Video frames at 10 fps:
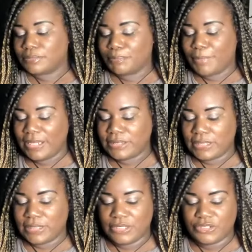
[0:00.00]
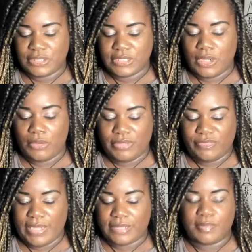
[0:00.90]
Basically, she's an
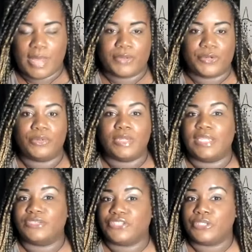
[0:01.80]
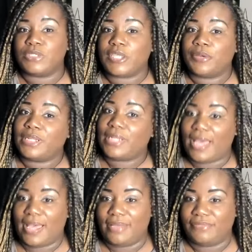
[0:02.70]
OnlyFans model, and she was on a
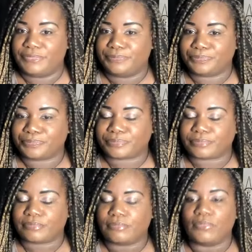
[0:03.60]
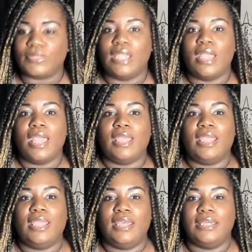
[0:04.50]
live.
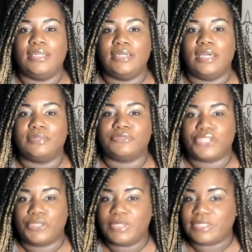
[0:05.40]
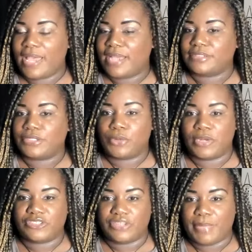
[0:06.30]
And she was asked a
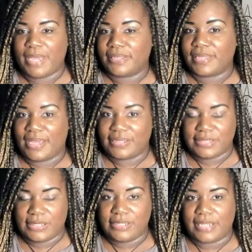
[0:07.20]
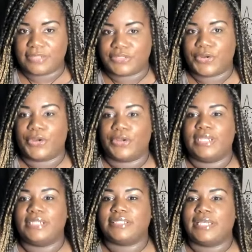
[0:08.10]
question by the guy sitting next to her.
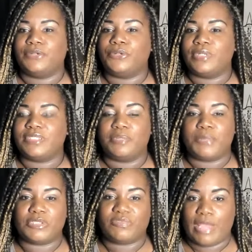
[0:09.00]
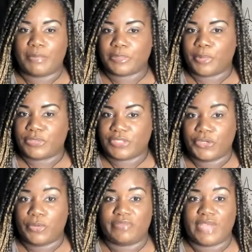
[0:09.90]
He said, "Who is the most famous person
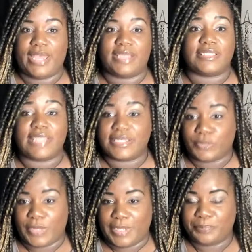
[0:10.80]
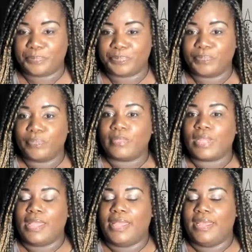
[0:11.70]
you ever had sex with?"
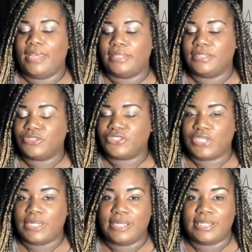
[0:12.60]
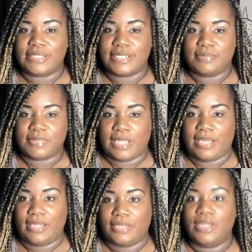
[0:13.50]
And she ended up
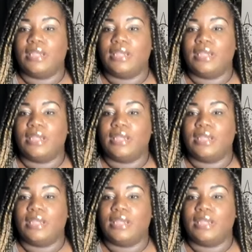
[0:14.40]
saying